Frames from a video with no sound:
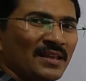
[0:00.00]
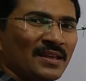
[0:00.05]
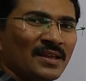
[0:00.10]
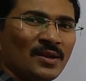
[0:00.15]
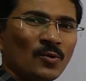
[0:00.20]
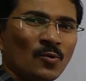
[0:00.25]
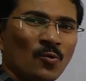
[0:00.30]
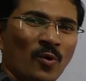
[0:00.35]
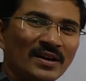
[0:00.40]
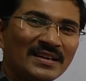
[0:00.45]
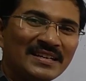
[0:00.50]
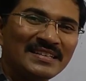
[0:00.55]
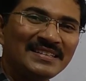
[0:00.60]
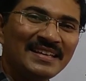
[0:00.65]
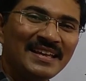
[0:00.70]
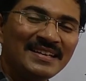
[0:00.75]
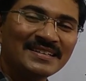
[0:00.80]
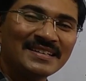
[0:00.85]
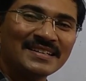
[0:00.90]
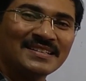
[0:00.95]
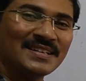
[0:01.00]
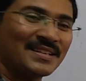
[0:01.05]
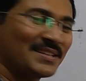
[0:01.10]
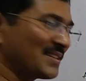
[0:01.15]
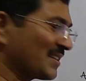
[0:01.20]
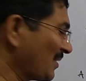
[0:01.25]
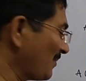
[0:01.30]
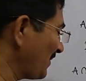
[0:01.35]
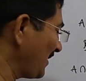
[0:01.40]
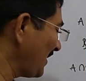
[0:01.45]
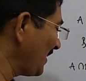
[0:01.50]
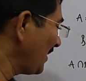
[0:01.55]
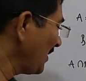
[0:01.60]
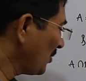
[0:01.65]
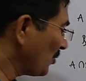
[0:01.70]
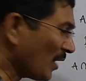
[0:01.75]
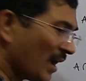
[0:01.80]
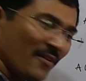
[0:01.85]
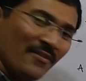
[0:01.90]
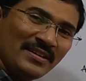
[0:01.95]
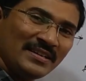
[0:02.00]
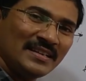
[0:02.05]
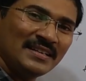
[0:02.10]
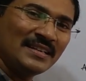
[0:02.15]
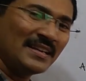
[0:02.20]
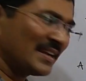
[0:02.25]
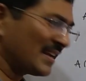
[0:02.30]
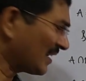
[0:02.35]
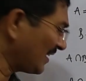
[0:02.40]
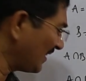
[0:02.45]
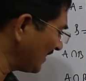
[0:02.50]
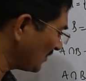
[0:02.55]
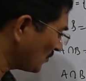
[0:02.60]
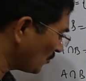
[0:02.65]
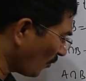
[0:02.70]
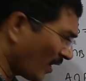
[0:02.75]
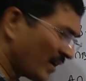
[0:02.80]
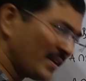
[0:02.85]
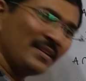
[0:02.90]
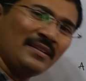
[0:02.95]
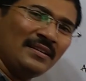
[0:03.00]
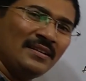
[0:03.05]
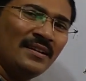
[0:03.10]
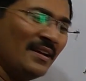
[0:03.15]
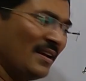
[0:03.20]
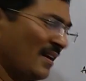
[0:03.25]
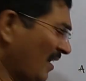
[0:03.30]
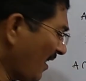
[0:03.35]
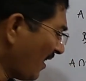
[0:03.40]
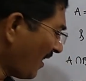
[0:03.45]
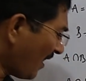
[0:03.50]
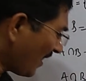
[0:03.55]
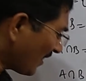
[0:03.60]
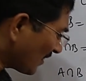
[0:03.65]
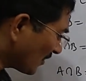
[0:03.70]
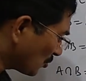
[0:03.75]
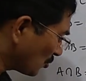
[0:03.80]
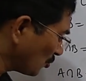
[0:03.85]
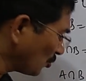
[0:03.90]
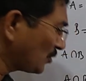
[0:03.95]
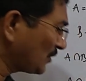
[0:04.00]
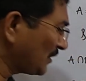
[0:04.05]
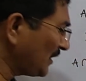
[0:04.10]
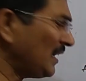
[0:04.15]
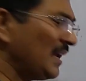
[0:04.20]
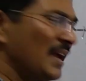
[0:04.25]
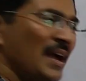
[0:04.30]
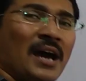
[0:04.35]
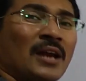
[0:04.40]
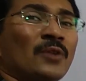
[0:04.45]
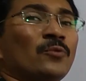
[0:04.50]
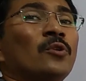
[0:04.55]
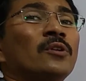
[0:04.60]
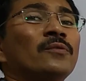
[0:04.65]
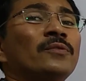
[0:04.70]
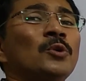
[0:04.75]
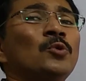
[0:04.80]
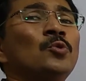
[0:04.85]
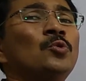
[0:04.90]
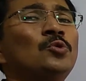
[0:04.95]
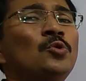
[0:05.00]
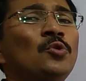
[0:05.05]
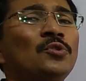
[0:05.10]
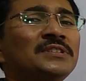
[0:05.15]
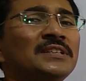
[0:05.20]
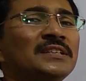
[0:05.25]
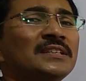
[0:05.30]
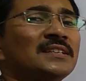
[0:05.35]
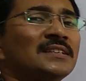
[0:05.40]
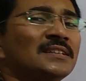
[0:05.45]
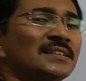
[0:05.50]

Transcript: What is A intersection B? You haven't indicated is 1 or 2, 3 or 4, 5. Who knows it?